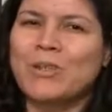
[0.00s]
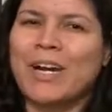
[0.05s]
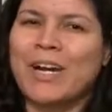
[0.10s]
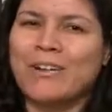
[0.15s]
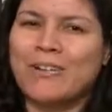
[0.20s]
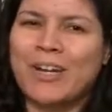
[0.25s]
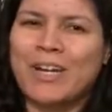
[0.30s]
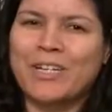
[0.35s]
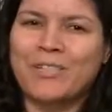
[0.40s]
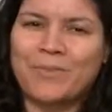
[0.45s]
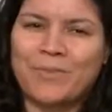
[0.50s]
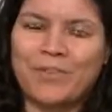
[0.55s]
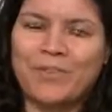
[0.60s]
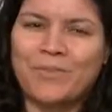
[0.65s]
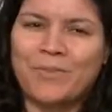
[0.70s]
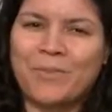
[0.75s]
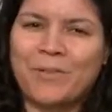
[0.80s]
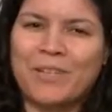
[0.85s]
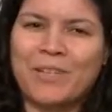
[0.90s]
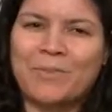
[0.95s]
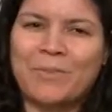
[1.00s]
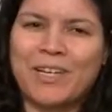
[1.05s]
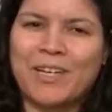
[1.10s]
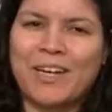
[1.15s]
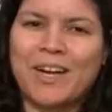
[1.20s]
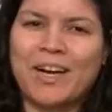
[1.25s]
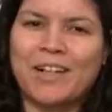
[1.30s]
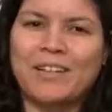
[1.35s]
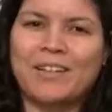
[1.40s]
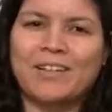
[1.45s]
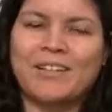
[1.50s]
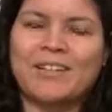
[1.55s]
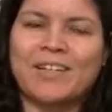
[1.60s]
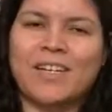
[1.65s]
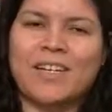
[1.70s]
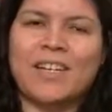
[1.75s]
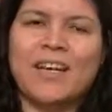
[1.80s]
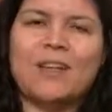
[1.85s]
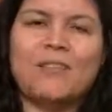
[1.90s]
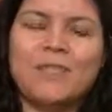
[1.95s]
I graduated from Columbia College
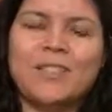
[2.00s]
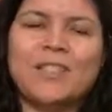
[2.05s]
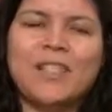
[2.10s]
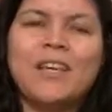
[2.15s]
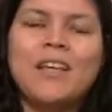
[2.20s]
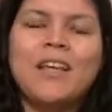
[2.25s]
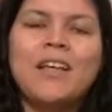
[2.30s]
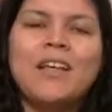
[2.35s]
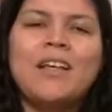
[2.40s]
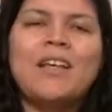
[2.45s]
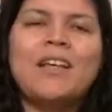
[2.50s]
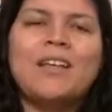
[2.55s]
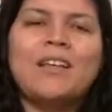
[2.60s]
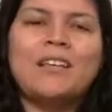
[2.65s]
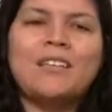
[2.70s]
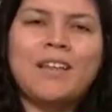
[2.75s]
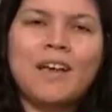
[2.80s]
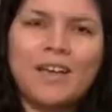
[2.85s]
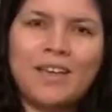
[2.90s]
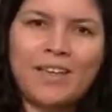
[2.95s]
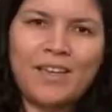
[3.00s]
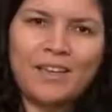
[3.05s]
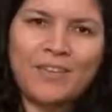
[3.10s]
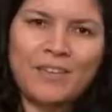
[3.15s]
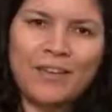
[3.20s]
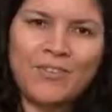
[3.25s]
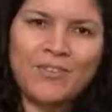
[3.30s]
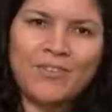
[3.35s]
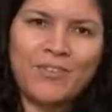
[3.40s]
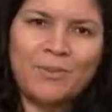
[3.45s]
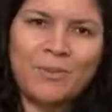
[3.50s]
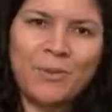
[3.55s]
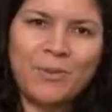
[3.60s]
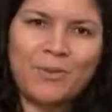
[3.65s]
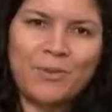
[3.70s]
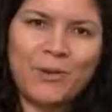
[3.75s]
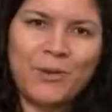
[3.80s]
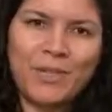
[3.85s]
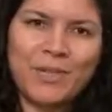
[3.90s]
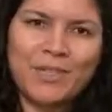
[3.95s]
and I was lucky enough to be
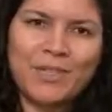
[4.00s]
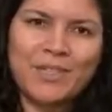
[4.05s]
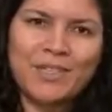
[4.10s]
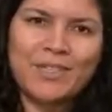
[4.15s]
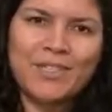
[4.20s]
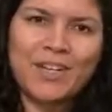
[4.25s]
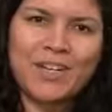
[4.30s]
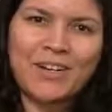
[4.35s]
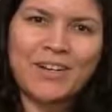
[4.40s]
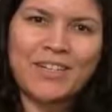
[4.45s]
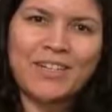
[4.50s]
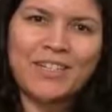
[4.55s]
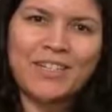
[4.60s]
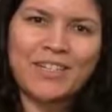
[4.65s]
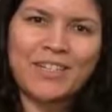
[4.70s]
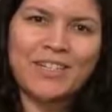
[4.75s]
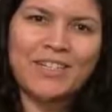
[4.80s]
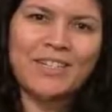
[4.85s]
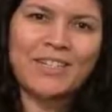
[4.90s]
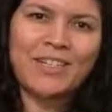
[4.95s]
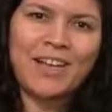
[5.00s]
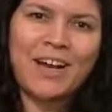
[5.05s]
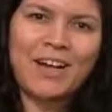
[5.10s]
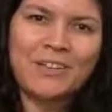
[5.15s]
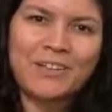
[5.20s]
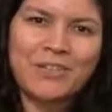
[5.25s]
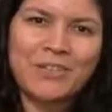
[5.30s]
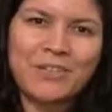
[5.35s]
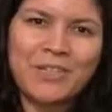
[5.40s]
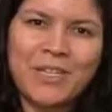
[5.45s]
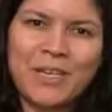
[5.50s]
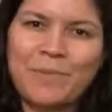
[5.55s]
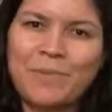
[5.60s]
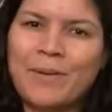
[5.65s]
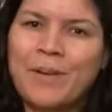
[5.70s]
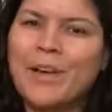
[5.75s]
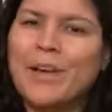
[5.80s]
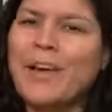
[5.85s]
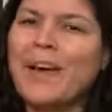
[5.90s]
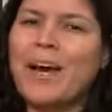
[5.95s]
awarded the Sarah Siddons
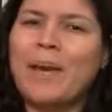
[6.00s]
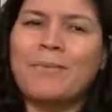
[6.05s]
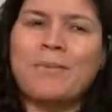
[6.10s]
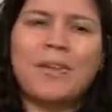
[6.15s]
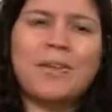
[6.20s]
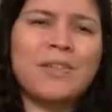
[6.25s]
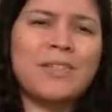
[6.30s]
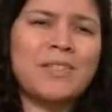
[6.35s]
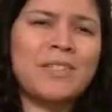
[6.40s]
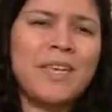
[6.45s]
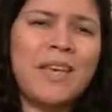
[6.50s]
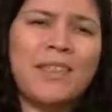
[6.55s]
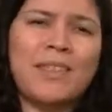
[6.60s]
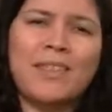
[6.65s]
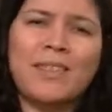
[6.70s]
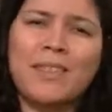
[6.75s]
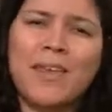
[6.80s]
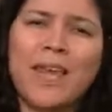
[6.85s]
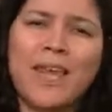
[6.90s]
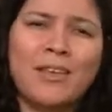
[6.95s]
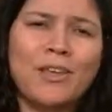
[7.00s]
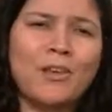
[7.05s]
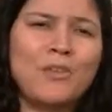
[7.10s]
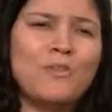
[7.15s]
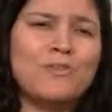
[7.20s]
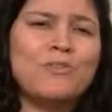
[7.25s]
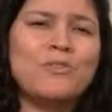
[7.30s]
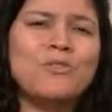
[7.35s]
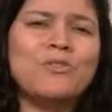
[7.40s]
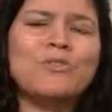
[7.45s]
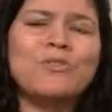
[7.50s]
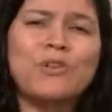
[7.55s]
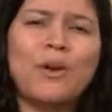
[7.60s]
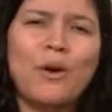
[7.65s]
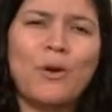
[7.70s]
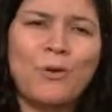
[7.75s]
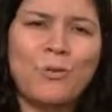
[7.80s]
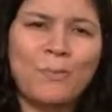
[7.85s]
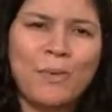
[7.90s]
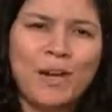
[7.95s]
Scholarship. I'm here to say thank you
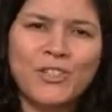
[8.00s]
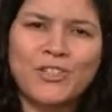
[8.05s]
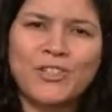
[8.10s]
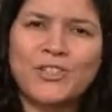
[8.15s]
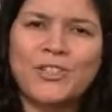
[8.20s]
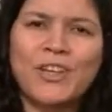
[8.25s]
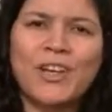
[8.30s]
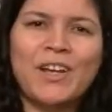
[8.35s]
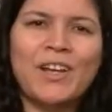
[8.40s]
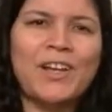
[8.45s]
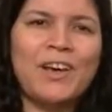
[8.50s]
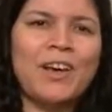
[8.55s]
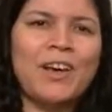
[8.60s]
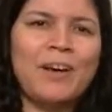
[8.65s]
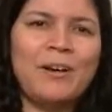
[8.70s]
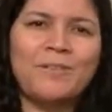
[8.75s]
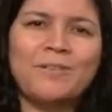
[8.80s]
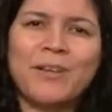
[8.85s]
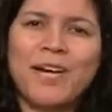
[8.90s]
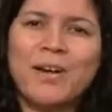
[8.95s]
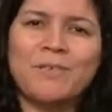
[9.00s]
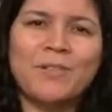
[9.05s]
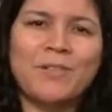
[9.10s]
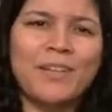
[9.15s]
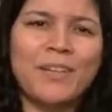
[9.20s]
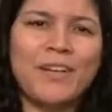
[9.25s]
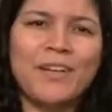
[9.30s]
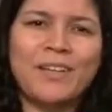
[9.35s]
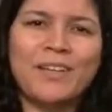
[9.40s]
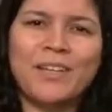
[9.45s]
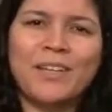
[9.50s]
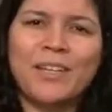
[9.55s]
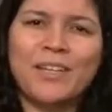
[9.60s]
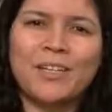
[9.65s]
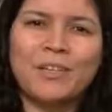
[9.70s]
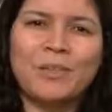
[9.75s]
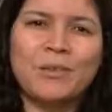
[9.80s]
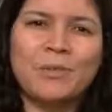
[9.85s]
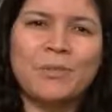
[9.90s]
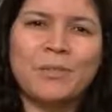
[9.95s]
so much. I was a young
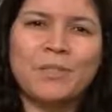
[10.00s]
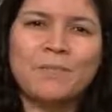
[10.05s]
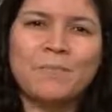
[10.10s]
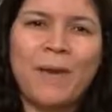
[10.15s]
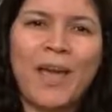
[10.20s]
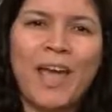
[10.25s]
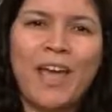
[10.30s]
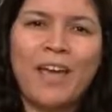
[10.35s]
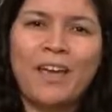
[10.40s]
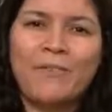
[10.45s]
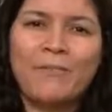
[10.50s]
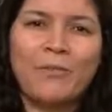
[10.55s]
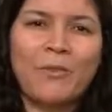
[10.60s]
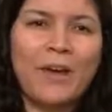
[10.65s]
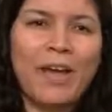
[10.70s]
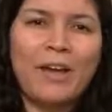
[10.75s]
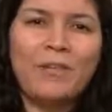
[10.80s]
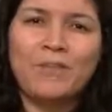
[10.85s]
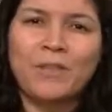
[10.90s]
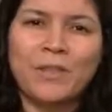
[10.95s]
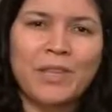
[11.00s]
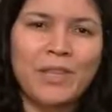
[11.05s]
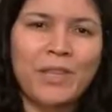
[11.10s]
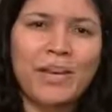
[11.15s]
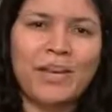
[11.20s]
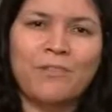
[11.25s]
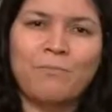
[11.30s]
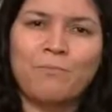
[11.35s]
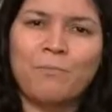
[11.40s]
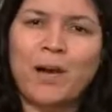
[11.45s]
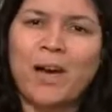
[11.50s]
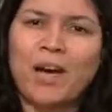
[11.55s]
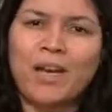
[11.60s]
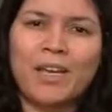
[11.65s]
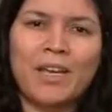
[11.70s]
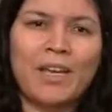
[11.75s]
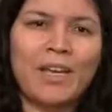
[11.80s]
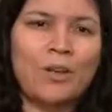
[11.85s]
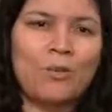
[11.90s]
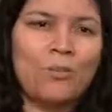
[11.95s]
kid who was paying for everything out of
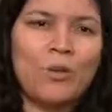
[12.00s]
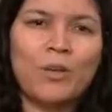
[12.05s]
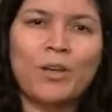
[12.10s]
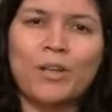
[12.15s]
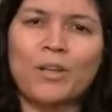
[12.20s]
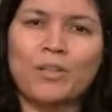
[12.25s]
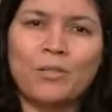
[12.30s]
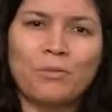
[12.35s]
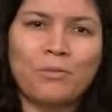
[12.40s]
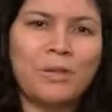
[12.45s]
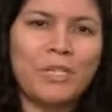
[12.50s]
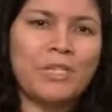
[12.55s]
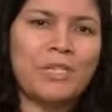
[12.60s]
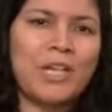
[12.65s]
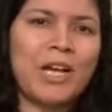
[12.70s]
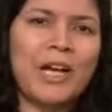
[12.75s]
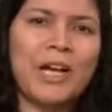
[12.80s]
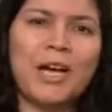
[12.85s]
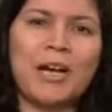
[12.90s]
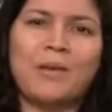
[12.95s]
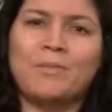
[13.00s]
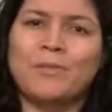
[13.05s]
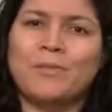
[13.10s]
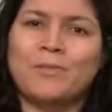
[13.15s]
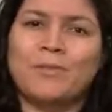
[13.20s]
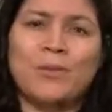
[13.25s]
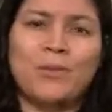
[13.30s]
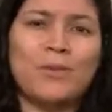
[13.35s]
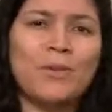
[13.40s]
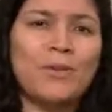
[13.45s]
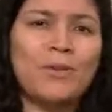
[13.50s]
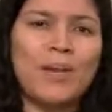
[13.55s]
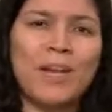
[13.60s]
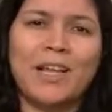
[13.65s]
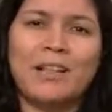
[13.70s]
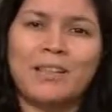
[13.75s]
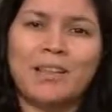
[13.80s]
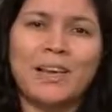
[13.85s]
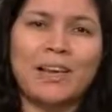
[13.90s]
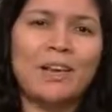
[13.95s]
pocket, working three jobs, doing what
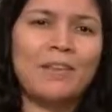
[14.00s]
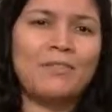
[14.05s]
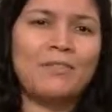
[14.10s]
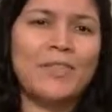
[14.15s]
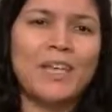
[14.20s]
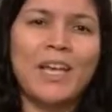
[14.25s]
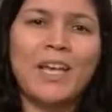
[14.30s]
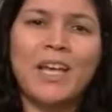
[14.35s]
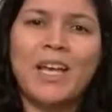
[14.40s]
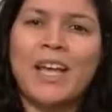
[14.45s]
I loved.